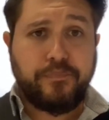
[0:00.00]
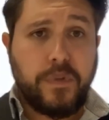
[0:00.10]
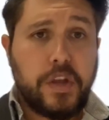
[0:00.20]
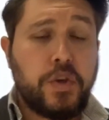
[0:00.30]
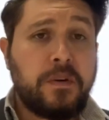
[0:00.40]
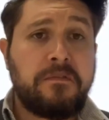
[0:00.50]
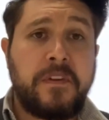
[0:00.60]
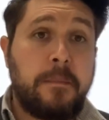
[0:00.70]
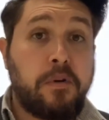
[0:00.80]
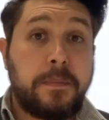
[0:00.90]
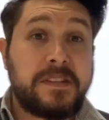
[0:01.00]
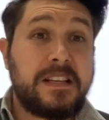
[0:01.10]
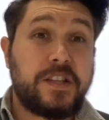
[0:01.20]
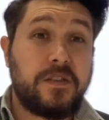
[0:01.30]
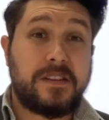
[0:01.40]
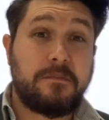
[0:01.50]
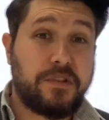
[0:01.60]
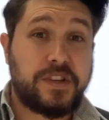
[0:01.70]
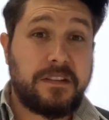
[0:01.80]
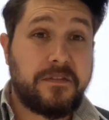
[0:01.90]
you can flip properties using
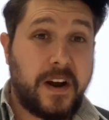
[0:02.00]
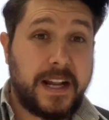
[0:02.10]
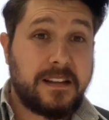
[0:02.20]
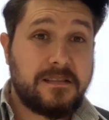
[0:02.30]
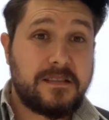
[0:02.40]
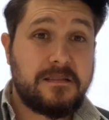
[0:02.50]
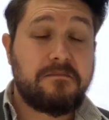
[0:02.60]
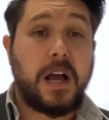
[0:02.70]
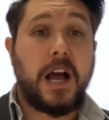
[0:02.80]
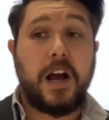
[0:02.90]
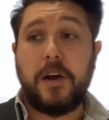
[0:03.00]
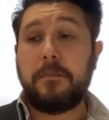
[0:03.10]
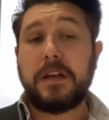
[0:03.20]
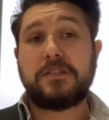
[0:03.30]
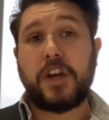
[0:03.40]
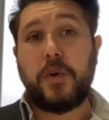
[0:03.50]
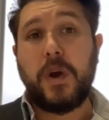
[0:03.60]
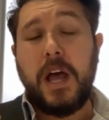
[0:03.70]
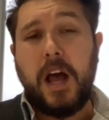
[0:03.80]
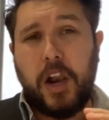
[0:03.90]
bridging finance. So
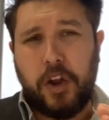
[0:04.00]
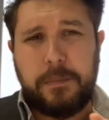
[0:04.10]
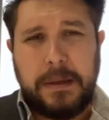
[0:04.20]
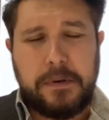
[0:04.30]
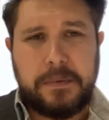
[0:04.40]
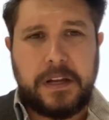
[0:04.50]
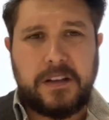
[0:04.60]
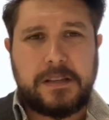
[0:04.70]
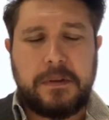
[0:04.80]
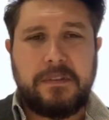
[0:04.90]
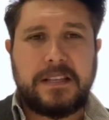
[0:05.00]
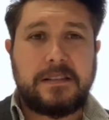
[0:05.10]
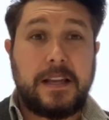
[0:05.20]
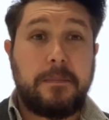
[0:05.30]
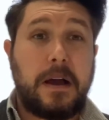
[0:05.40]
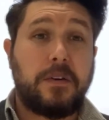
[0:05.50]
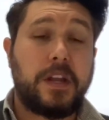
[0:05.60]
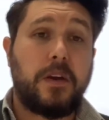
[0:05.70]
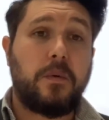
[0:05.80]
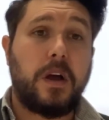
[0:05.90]
a lot of people have been asking me recently about,
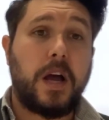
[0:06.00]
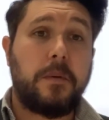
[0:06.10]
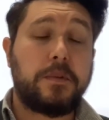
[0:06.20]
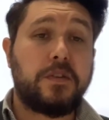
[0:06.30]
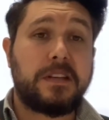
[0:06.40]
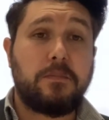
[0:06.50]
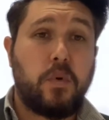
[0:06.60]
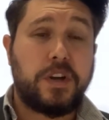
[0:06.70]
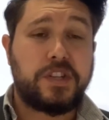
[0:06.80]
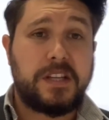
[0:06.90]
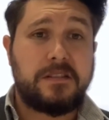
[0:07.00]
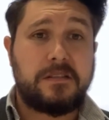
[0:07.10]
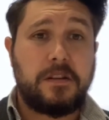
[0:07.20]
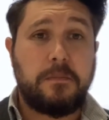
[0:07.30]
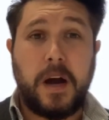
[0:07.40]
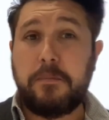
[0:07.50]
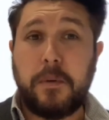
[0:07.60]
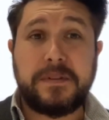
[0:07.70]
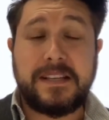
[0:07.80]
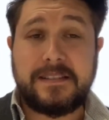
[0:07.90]
you know, using mortgages to buy
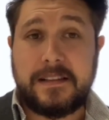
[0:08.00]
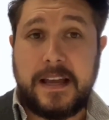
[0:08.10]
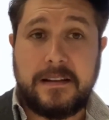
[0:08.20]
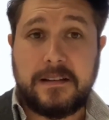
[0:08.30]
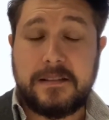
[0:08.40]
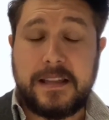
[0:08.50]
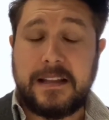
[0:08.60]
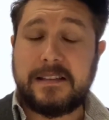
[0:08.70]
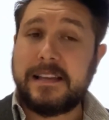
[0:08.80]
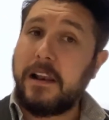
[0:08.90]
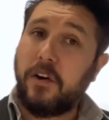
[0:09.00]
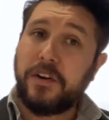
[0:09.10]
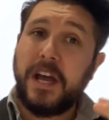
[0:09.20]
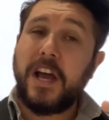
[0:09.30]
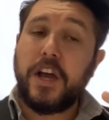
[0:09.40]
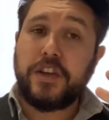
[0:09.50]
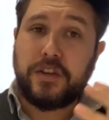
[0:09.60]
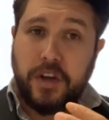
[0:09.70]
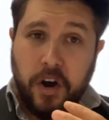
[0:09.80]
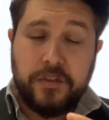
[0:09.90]
properties to then sell on.
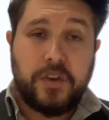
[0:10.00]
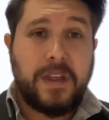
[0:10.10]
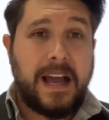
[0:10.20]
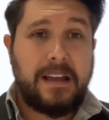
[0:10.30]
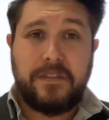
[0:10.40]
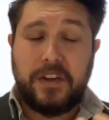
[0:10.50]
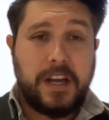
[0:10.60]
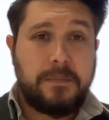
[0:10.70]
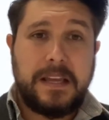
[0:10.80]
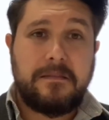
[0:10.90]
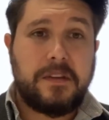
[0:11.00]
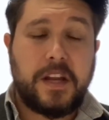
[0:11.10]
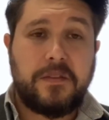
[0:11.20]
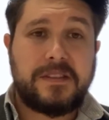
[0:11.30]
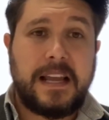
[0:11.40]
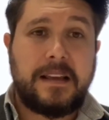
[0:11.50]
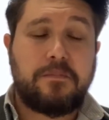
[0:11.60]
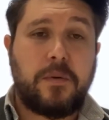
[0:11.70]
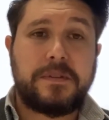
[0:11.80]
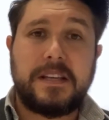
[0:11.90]
You can't do that. If you're going to be, you know, selling
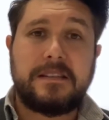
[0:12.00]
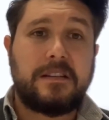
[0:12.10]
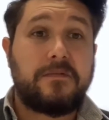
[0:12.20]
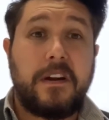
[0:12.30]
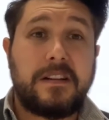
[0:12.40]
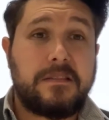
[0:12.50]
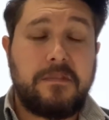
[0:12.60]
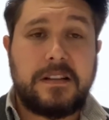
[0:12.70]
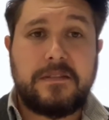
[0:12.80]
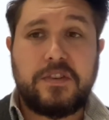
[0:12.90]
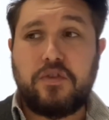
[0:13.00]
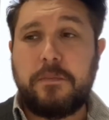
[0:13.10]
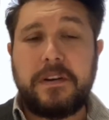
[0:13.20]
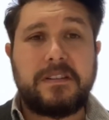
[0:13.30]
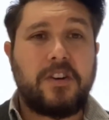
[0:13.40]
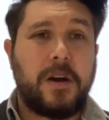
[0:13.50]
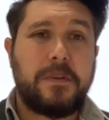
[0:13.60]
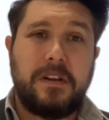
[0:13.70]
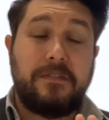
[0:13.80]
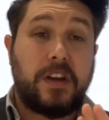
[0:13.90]
properties in a relatively short period of time,
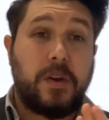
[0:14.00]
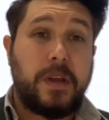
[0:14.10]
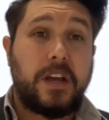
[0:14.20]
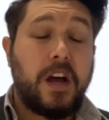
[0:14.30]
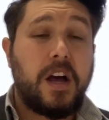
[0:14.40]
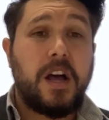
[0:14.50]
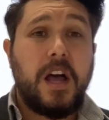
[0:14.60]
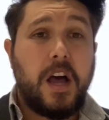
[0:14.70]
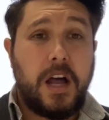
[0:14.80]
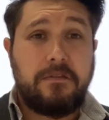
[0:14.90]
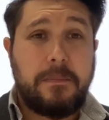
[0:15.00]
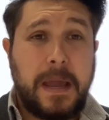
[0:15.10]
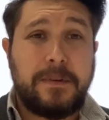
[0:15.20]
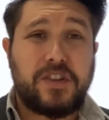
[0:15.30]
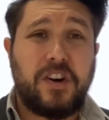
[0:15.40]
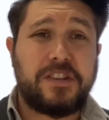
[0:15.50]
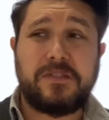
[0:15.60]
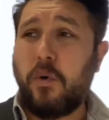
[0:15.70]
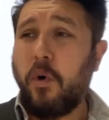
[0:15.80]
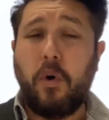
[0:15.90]
you're either going to incur early repayment
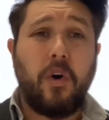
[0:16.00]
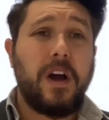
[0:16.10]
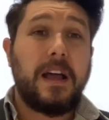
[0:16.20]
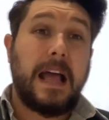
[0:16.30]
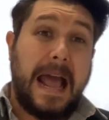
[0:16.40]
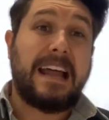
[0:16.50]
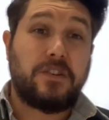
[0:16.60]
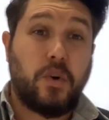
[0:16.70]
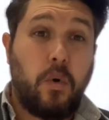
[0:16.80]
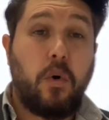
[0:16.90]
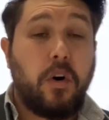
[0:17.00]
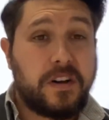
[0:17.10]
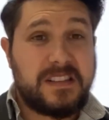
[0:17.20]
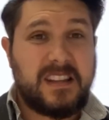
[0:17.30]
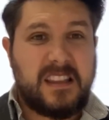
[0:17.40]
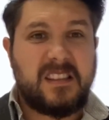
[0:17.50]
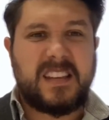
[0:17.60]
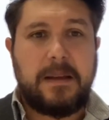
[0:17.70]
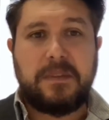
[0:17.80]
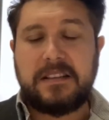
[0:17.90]
charges or, because the
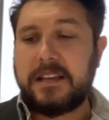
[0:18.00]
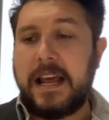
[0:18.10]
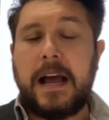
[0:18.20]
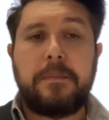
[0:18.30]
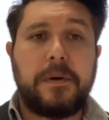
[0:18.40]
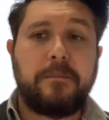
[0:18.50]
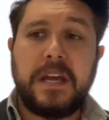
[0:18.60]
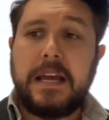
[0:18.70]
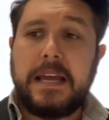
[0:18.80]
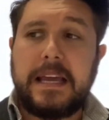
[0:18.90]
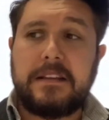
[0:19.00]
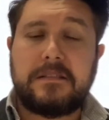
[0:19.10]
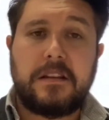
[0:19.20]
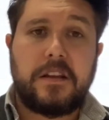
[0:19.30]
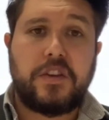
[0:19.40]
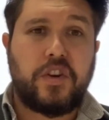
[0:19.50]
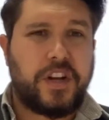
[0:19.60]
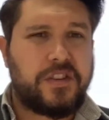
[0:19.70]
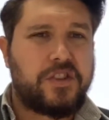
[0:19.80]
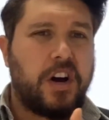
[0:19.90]
same thing's going to happen, is you're
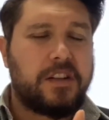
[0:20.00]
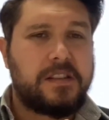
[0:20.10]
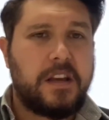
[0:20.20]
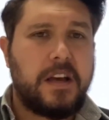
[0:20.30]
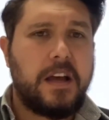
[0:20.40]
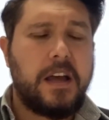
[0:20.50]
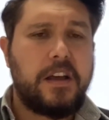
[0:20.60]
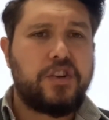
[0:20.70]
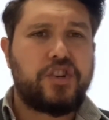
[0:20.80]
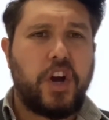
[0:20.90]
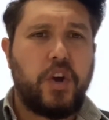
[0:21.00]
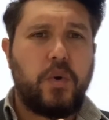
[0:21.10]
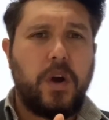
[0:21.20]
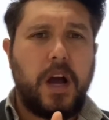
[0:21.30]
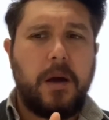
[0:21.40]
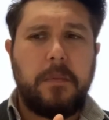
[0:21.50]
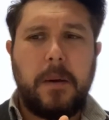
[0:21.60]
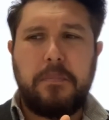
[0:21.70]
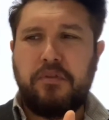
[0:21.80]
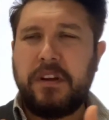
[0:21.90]
going to start to show
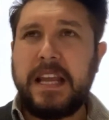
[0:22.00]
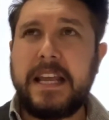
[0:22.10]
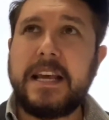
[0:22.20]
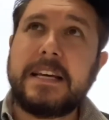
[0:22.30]
a pretty